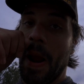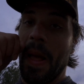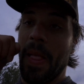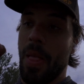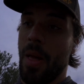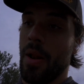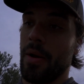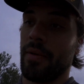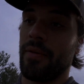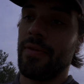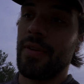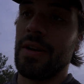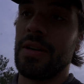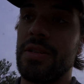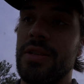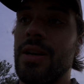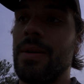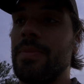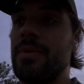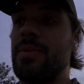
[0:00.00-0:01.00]
and then
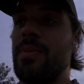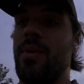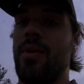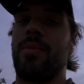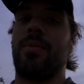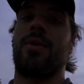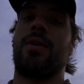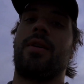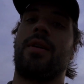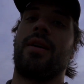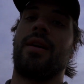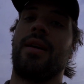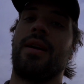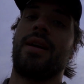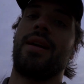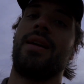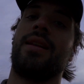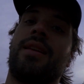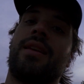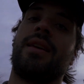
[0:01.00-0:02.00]
finish up tomorrow morning
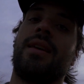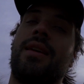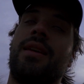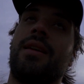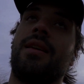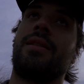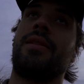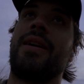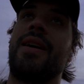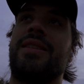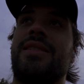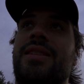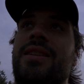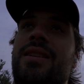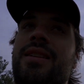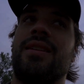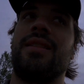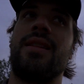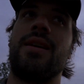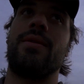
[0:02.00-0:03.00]
any last
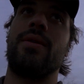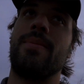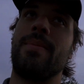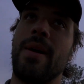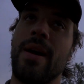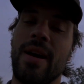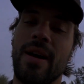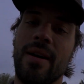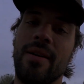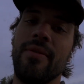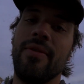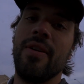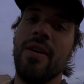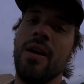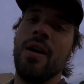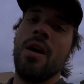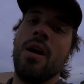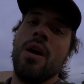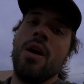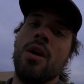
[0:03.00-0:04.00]
cutting that we may have.
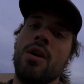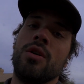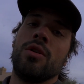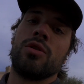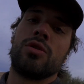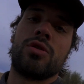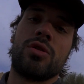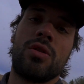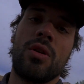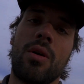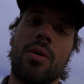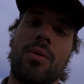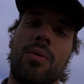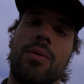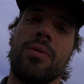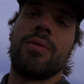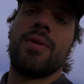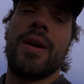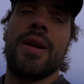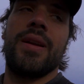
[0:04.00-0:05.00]
So
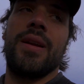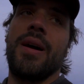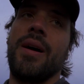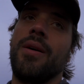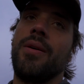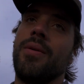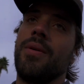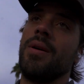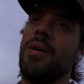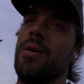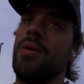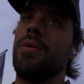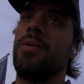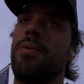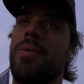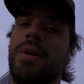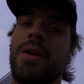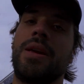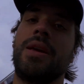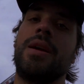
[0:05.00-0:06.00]
right now
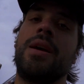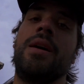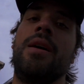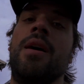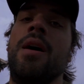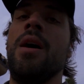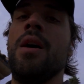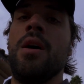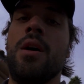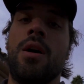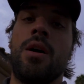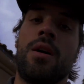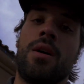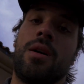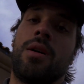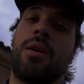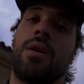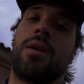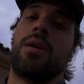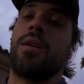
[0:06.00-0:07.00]
we
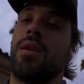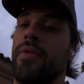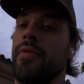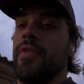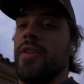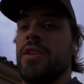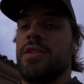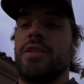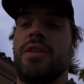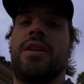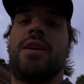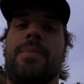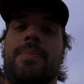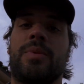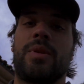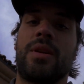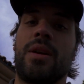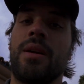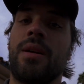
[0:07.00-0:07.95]
are finishing up